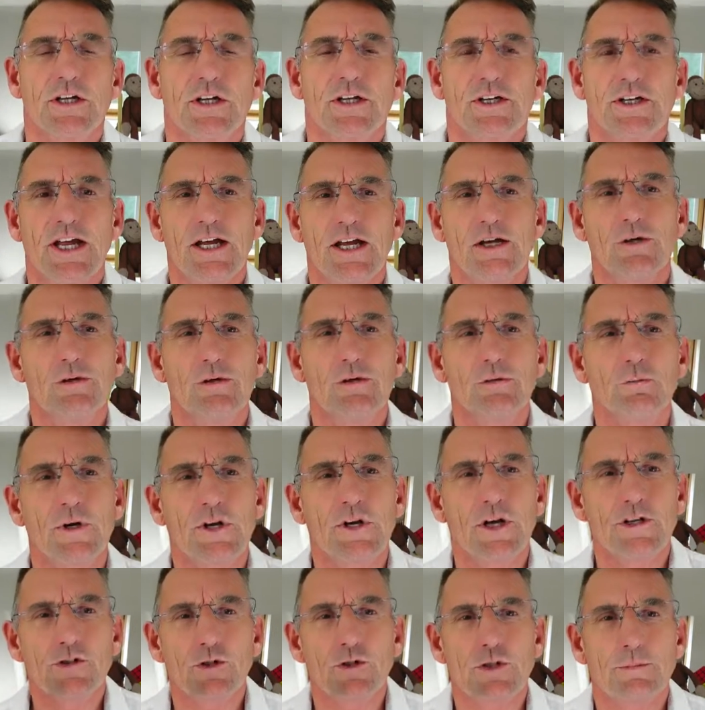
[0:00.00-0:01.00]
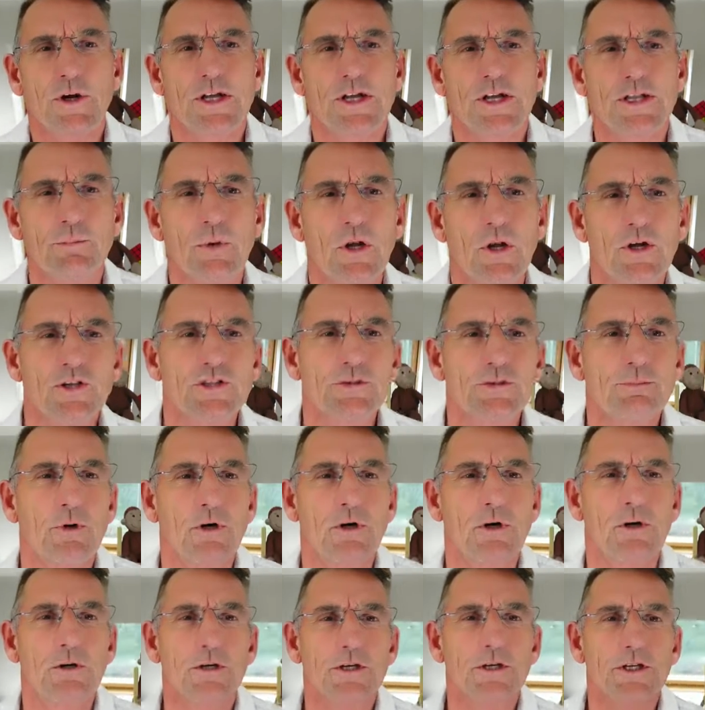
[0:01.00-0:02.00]
Now, when I talk about the blind
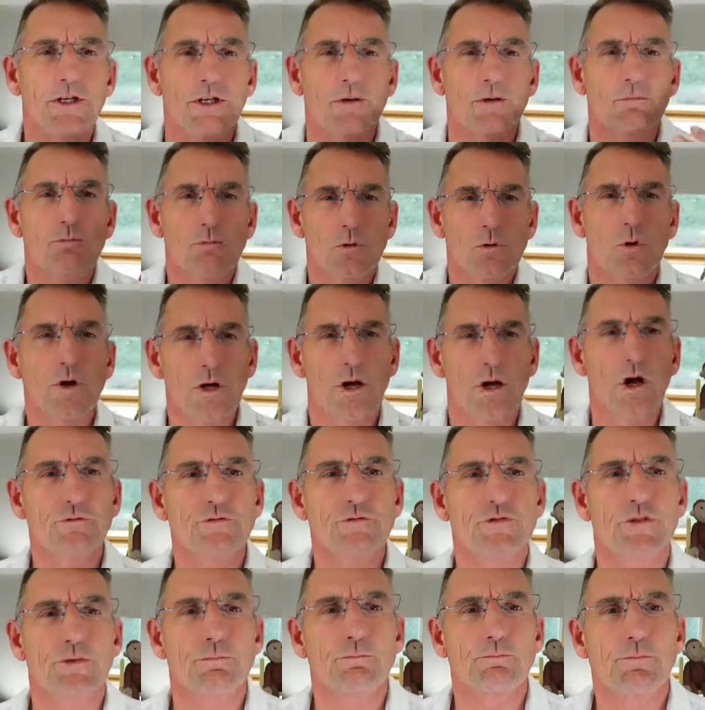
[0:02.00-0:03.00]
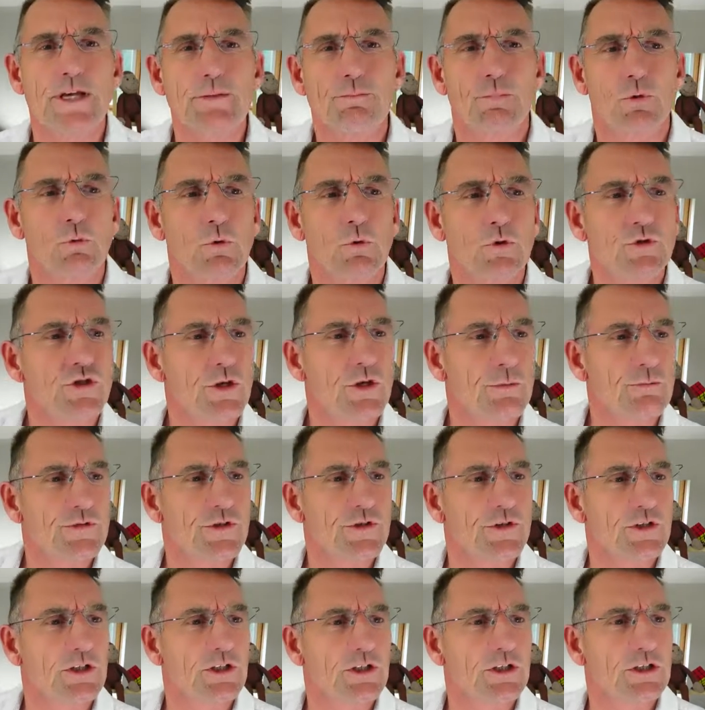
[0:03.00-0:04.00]
spot, quite often people will jump to
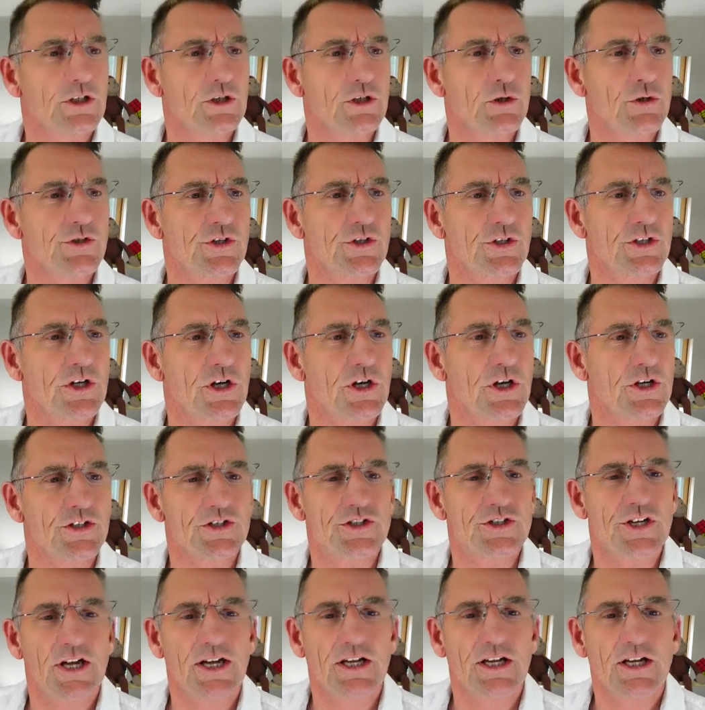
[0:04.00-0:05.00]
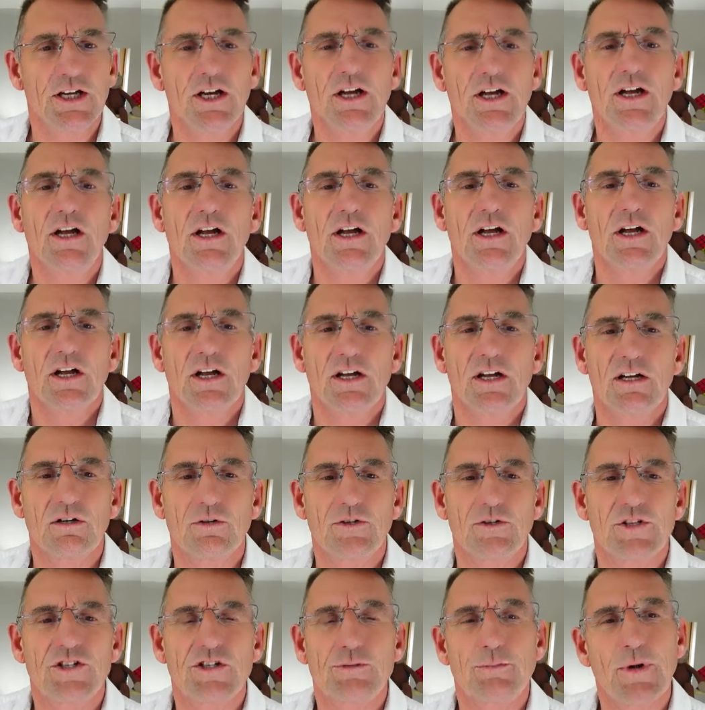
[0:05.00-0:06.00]
the conclusion and kind of say, oh,
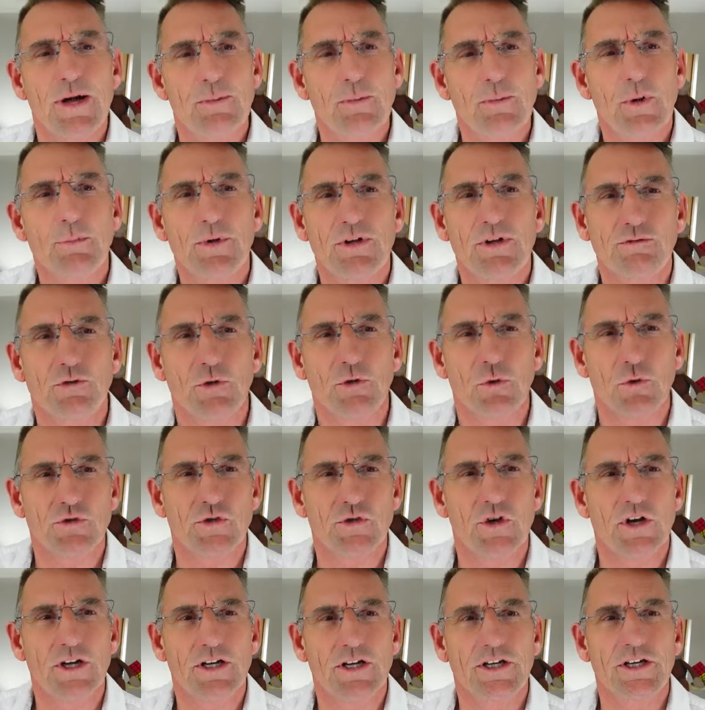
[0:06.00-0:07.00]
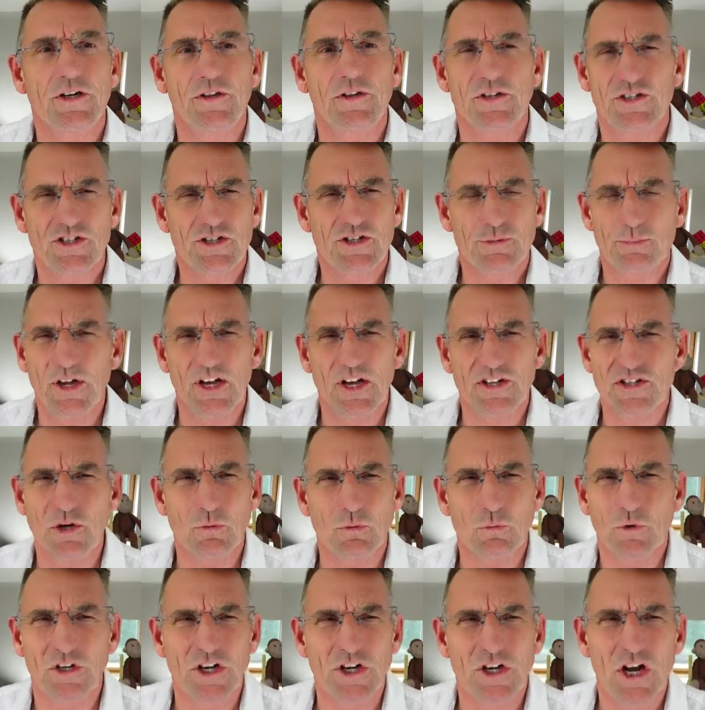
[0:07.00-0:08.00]
this is about my pitfalls, right? This is the bit I don't
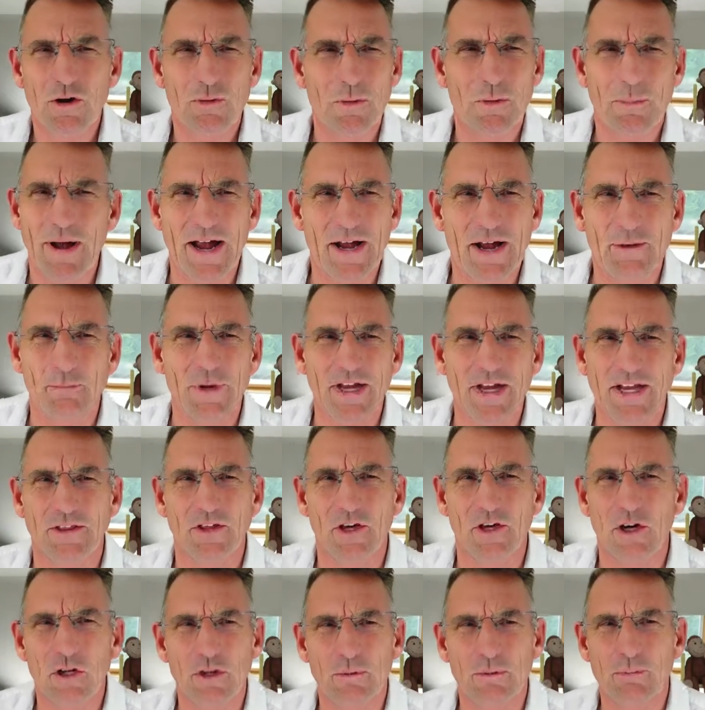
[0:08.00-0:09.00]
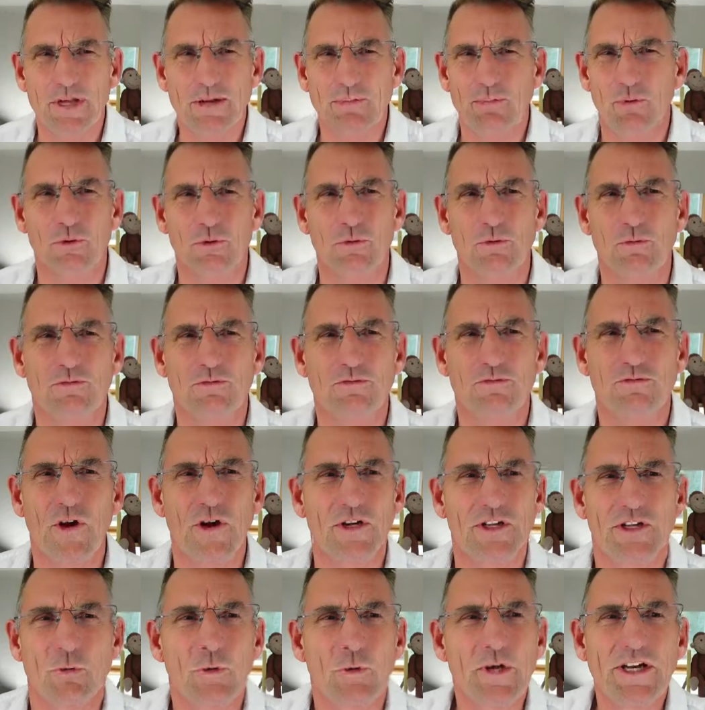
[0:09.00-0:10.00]
want to know about me that other people
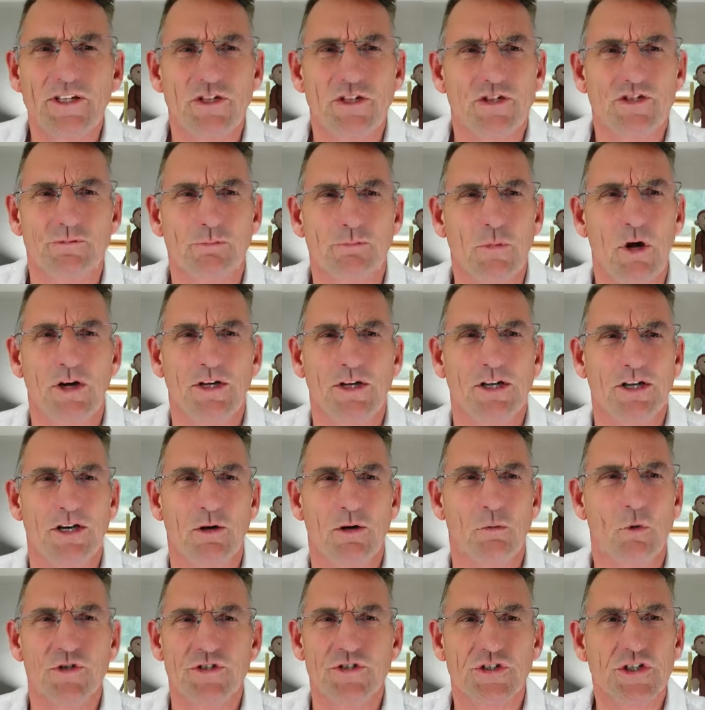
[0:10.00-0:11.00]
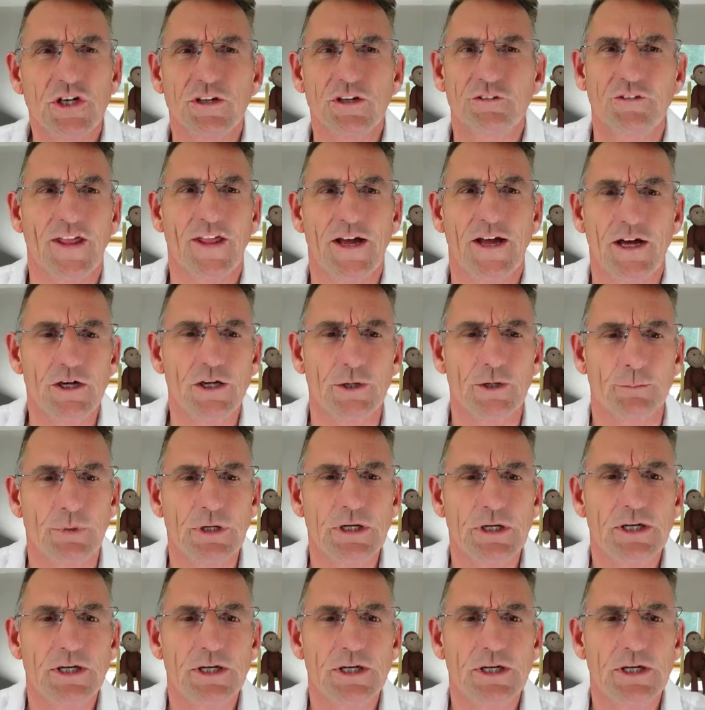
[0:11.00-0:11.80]
find a weakness of mine, and I want to cover that up.